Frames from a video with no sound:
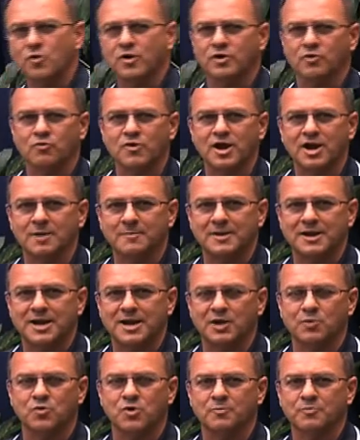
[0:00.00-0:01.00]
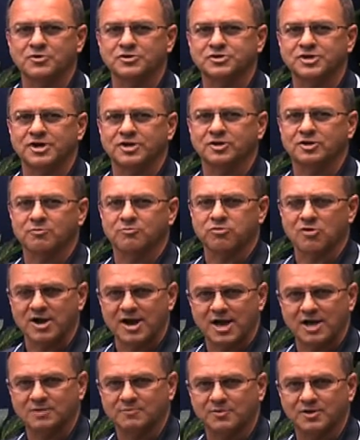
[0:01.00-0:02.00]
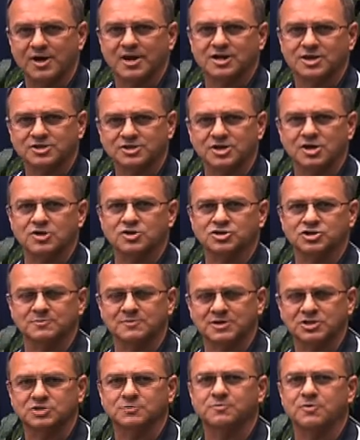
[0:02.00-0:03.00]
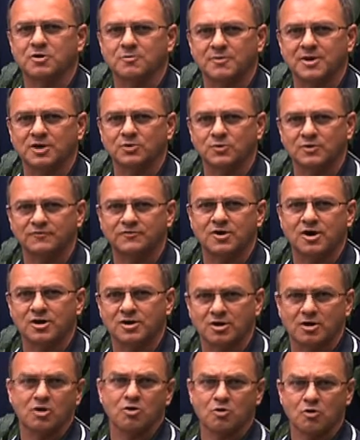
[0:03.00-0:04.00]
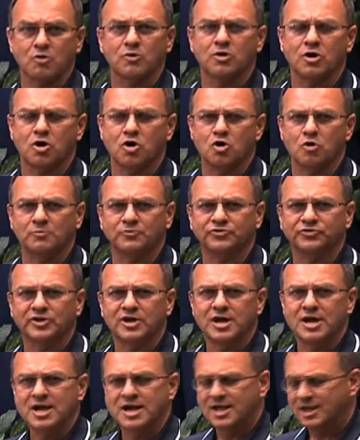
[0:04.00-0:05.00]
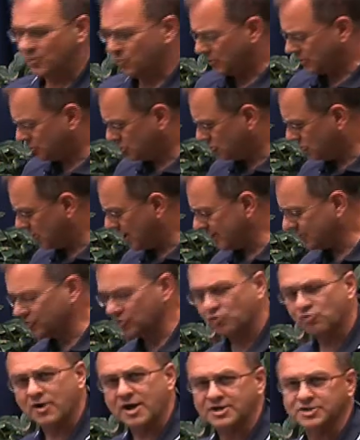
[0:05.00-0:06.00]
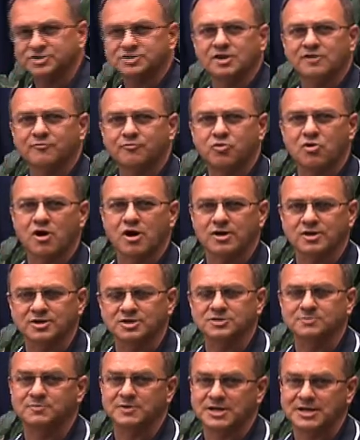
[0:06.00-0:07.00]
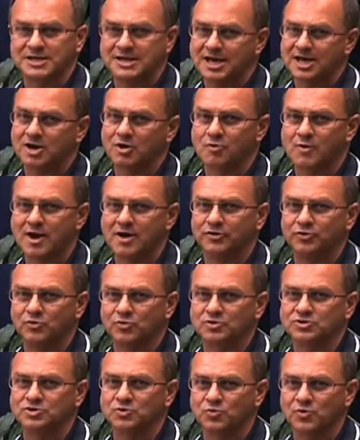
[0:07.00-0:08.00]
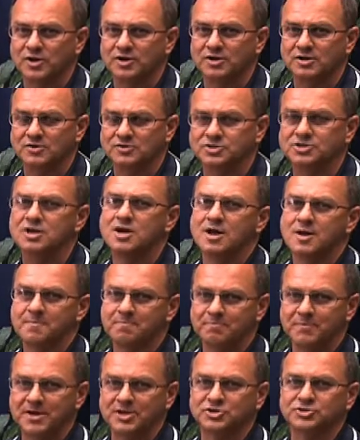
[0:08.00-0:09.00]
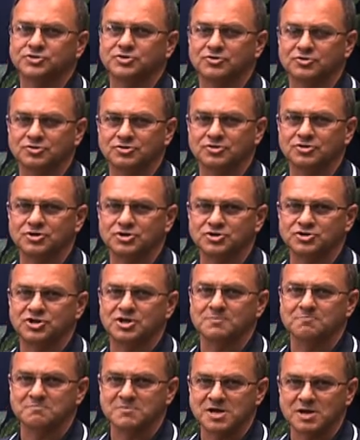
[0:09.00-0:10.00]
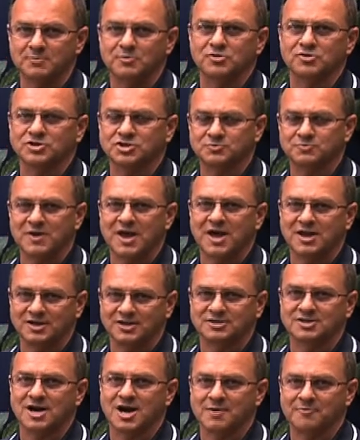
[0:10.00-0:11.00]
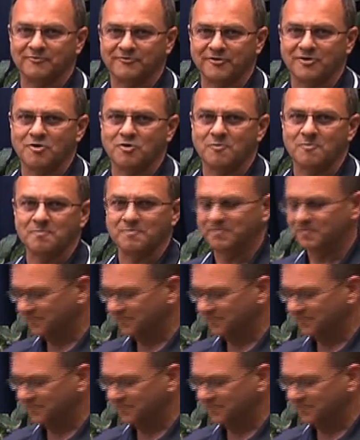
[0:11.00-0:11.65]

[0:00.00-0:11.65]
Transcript: want to recommend any one particular brand, but I can tell you some experimenting we've done on our own homes. We do like the Great Stuff products, but again, around doors and windows, make certain you're using minimal expanding type foam.